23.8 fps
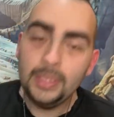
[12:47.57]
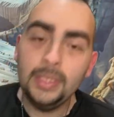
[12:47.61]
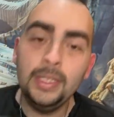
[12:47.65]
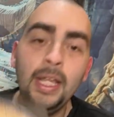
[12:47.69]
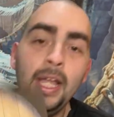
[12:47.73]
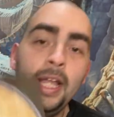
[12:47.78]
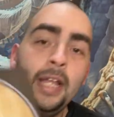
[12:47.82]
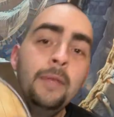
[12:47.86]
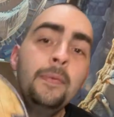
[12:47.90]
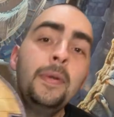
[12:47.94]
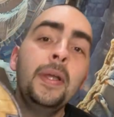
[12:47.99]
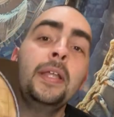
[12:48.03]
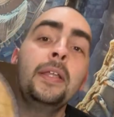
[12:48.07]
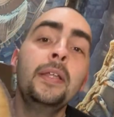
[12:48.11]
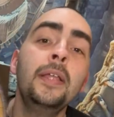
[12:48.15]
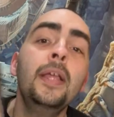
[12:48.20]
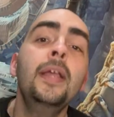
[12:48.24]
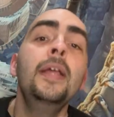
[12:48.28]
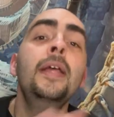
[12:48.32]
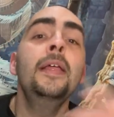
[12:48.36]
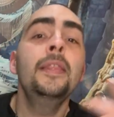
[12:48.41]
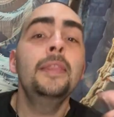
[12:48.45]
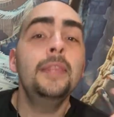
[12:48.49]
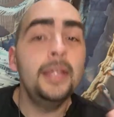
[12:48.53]
Anyway,
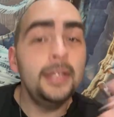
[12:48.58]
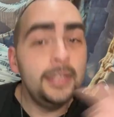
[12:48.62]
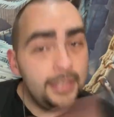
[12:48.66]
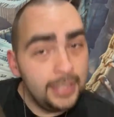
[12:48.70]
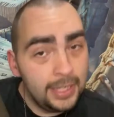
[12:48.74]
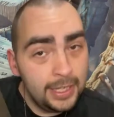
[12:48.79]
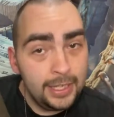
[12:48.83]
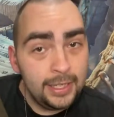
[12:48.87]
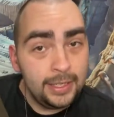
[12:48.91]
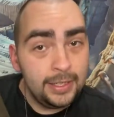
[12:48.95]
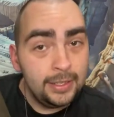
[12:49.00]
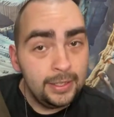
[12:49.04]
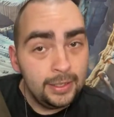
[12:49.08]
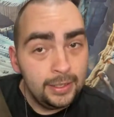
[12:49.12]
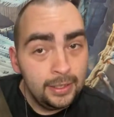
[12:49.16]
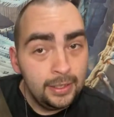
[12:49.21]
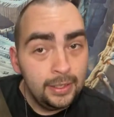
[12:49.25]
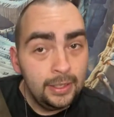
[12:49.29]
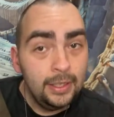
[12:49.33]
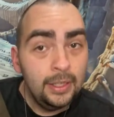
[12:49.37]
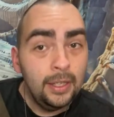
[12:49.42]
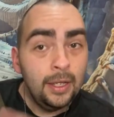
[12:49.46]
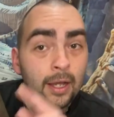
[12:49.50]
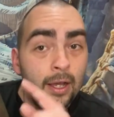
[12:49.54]
they did
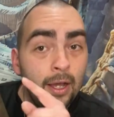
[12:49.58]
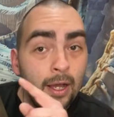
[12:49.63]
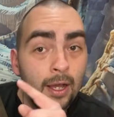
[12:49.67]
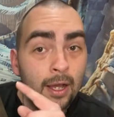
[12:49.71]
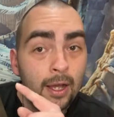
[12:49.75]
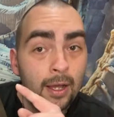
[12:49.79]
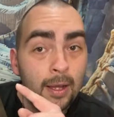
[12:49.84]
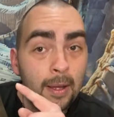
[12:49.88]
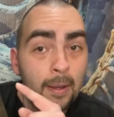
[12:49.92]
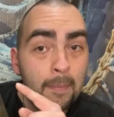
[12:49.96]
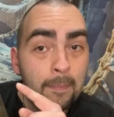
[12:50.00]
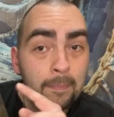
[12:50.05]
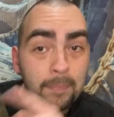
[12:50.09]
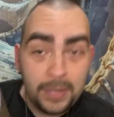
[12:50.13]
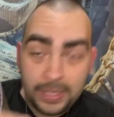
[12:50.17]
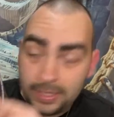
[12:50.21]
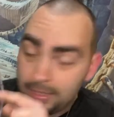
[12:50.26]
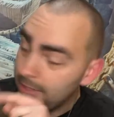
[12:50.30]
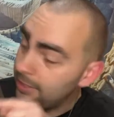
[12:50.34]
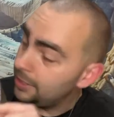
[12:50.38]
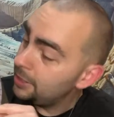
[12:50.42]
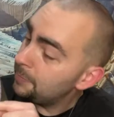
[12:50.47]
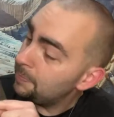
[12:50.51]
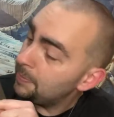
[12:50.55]
beat
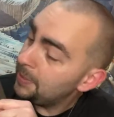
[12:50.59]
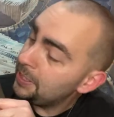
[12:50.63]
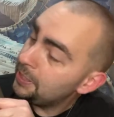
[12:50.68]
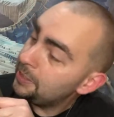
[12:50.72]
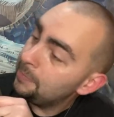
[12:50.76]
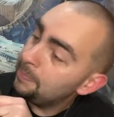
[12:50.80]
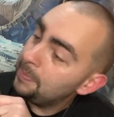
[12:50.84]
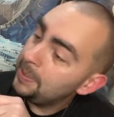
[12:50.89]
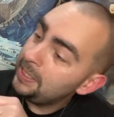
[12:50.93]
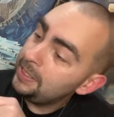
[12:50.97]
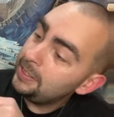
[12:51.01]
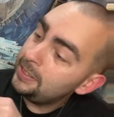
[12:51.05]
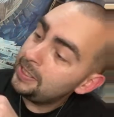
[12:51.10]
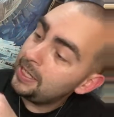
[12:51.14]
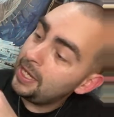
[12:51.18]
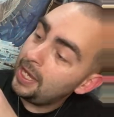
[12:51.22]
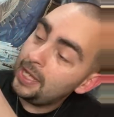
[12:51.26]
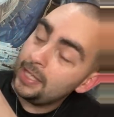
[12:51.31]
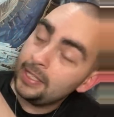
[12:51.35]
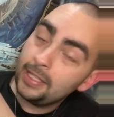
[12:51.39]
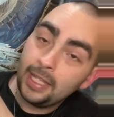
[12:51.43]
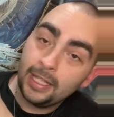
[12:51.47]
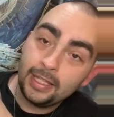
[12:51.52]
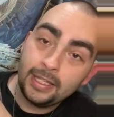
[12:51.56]
the displacer beast,
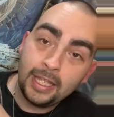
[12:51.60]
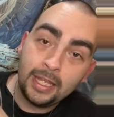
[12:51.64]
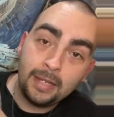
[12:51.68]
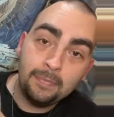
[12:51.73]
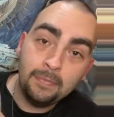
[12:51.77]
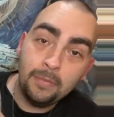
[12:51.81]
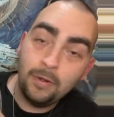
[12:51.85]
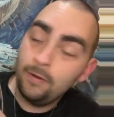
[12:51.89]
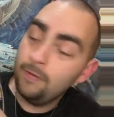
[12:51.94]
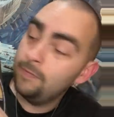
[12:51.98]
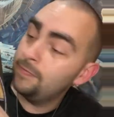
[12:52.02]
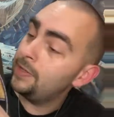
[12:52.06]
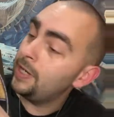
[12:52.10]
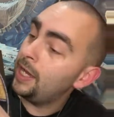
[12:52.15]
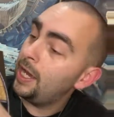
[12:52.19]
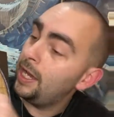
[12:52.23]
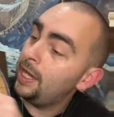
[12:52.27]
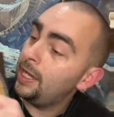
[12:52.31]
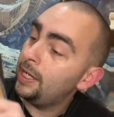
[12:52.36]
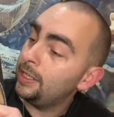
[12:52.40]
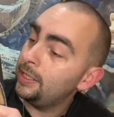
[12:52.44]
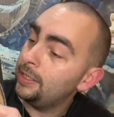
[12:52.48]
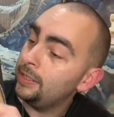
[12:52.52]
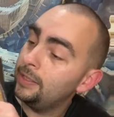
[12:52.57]
and then they moved
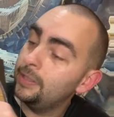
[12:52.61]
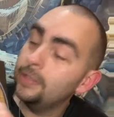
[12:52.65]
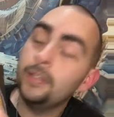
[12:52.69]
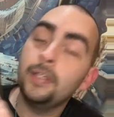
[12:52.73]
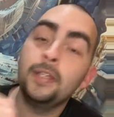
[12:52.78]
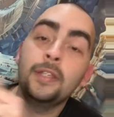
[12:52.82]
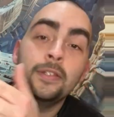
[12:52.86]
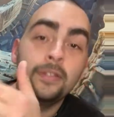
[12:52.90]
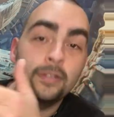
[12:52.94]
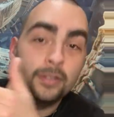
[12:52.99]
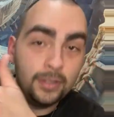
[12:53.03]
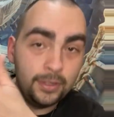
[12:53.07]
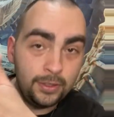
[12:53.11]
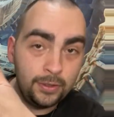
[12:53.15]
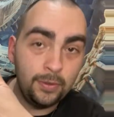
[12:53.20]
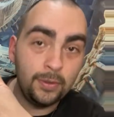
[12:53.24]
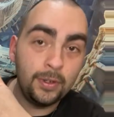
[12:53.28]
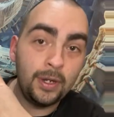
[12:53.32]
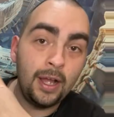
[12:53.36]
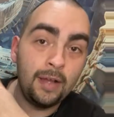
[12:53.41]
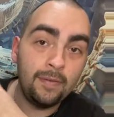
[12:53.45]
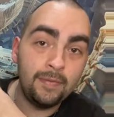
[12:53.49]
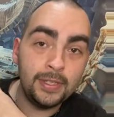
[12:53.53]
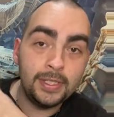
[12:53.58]
on. The
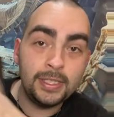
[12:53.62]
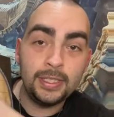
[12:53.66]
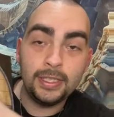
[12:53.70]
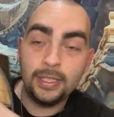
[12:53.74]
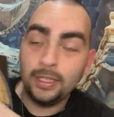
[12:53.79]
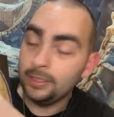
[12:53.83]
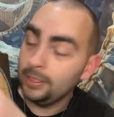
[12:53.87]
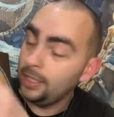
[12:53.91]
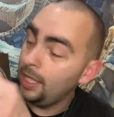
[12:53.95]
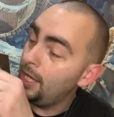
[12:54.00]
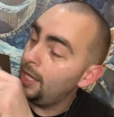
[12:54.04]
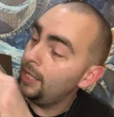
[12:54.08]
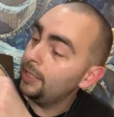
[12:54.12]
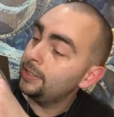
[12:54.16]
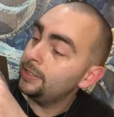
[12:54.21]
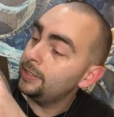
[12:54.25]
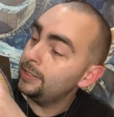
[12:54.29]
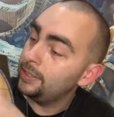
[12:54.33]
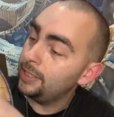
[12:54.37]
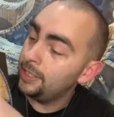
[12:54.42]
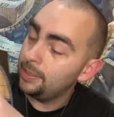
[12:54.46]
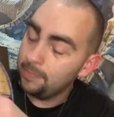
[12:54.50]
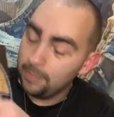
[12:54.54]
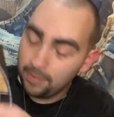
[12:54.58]
door obviously unlocked,
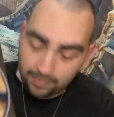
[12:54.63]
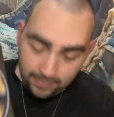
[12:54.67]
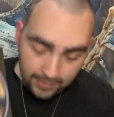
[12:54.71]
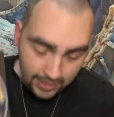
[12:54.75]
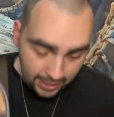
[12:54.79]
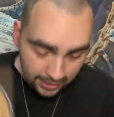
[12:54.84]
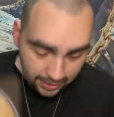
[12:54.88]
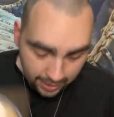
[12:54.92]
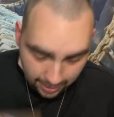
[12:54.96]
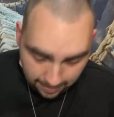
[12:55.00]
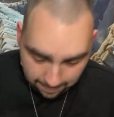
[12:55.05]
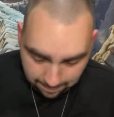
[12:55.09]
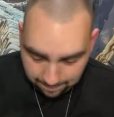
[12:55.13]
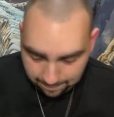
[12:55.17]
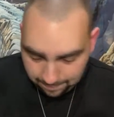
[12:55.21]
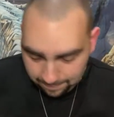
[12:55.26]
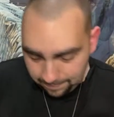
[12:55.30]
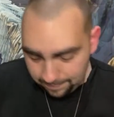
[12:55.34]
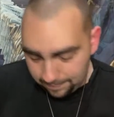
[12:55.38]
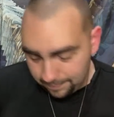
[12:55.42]
and they moved on up.